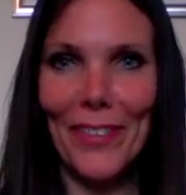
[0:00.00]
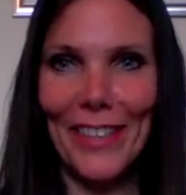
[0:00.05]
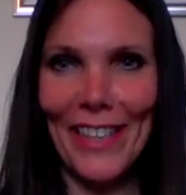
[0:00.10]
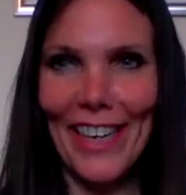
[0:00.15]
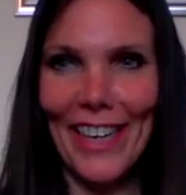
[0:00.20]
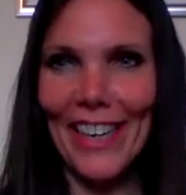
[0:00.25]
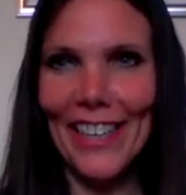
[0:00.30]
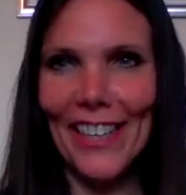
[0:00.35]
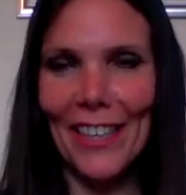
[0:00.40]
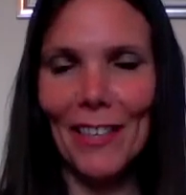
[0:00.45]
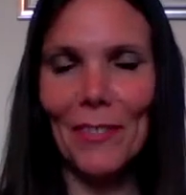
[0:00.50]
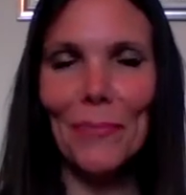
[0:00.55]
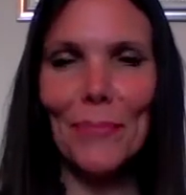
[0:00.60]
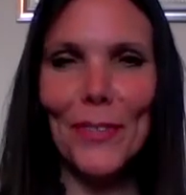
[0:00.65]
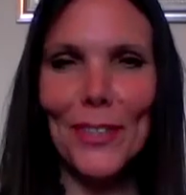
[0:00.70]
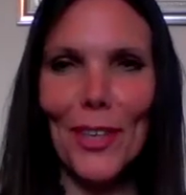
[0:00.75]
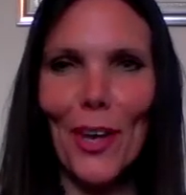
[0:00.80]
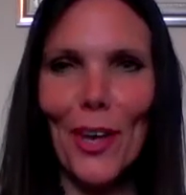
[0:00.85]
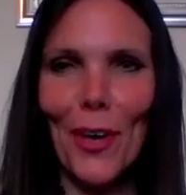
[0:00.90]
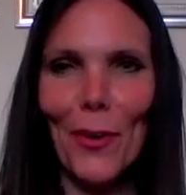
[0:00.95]
Yeah,
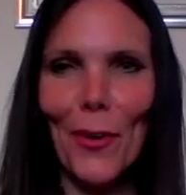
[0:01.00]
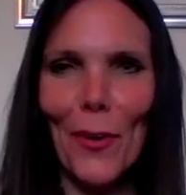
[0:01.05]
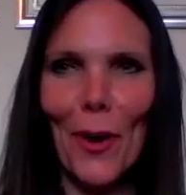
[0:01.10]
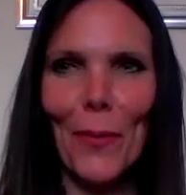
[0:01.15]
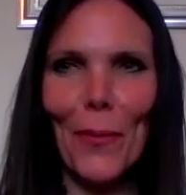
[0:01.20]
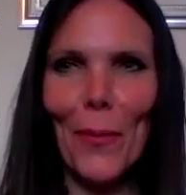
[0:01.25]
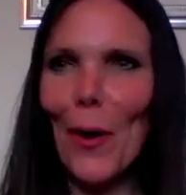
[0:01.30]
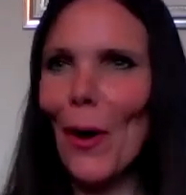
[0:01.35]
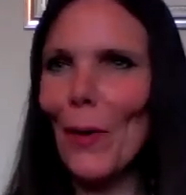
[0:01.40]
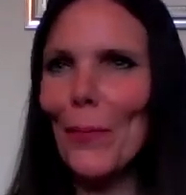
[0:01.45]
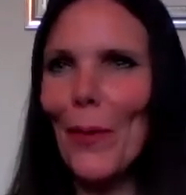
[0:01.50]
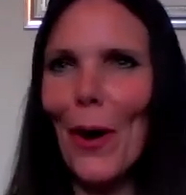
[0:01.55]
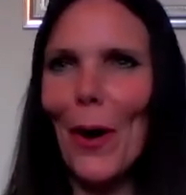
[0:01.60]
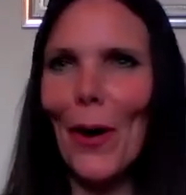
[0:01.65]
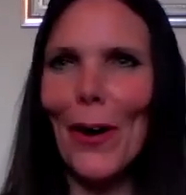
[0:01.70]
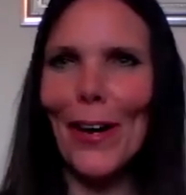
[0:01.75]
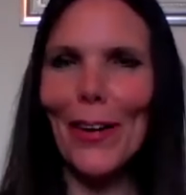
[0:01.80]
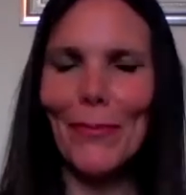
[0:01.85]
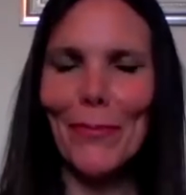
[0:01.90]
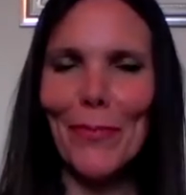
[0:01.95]
so I'm
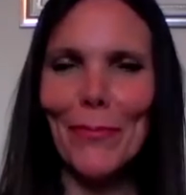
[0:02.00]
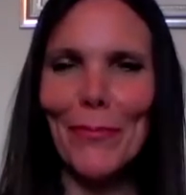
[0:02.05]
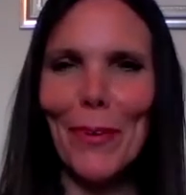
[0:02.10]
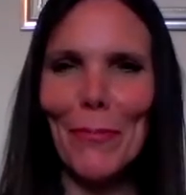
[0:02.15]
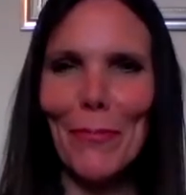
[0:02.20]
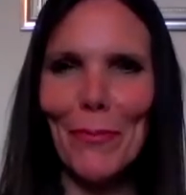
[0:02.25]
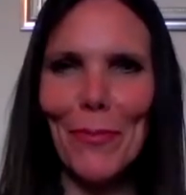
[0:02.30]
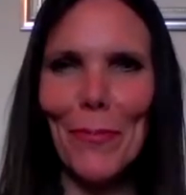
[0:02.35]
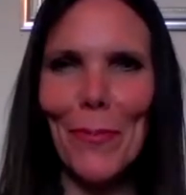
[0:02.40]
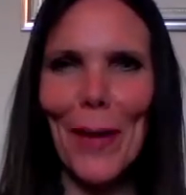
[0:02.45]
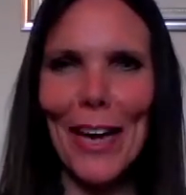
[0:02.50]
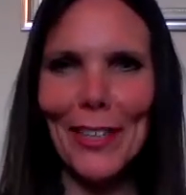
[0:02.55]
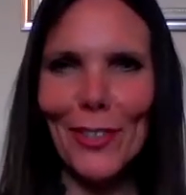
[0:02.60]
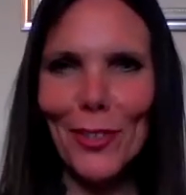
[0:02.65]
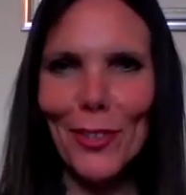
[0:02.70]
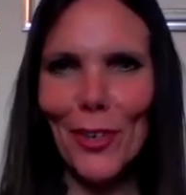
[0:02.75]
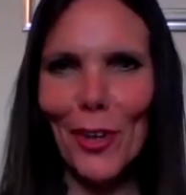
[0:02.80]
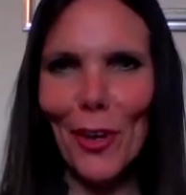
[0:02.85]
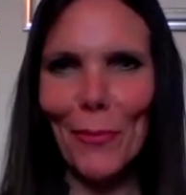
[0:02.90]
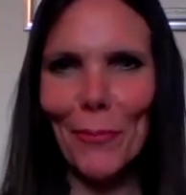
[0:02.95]
aware of
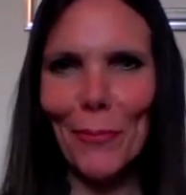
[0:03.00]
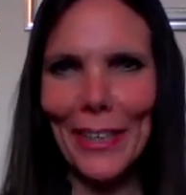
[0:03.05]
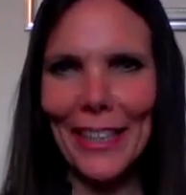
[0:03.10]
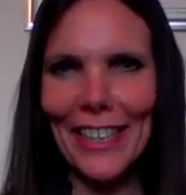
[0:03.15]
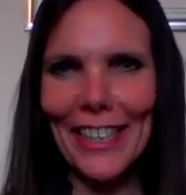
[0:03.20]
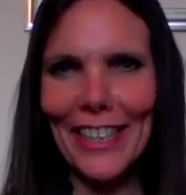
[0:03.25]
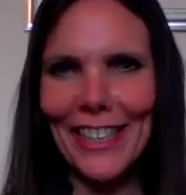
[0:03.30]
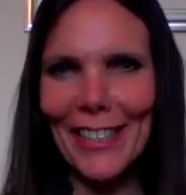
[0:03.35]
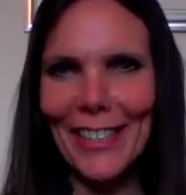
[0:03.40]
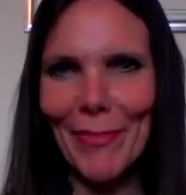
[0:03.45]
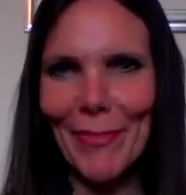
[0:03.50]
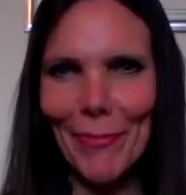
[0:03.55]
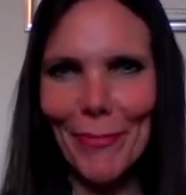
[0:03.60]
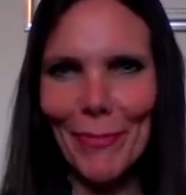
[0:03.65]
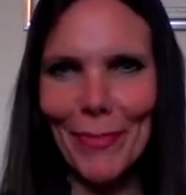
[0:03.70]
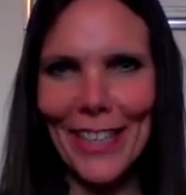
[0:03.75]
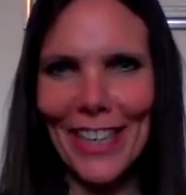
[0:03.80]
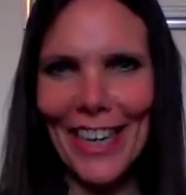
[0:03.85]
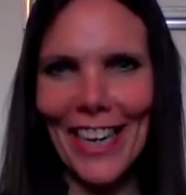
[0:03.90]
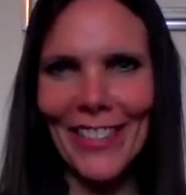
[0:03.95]
information because of,
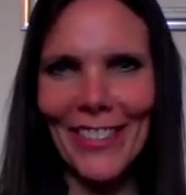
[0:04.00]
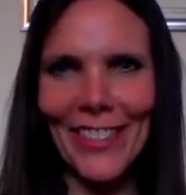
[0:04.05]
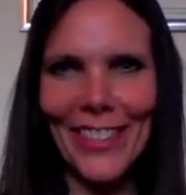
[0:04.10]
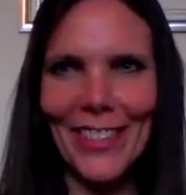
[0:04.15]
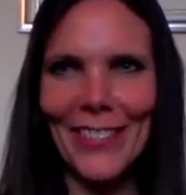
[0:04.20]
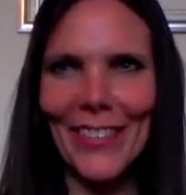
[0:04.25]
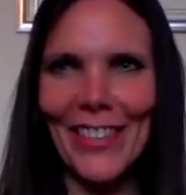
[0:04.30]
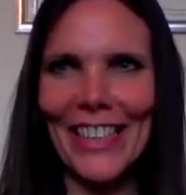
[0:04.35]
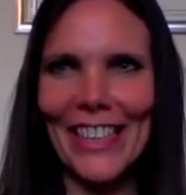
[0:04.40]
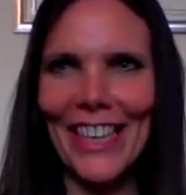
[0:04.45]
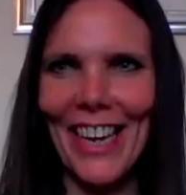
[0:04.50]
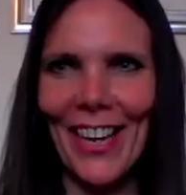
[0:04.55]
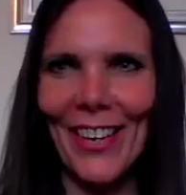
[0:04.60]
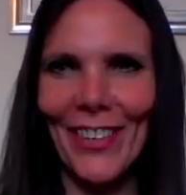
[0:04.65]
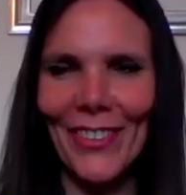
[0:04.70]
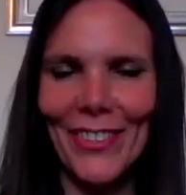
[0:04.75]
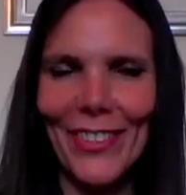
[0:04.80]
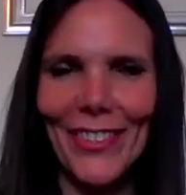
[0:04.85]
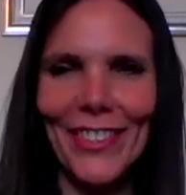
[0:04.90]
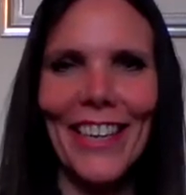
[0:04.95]
you know, doing
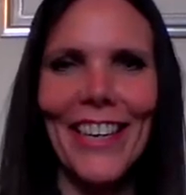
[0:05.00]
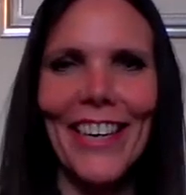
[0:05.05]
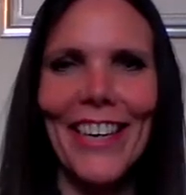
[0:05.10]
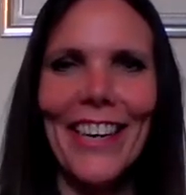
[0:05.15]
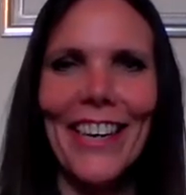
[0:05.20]
news.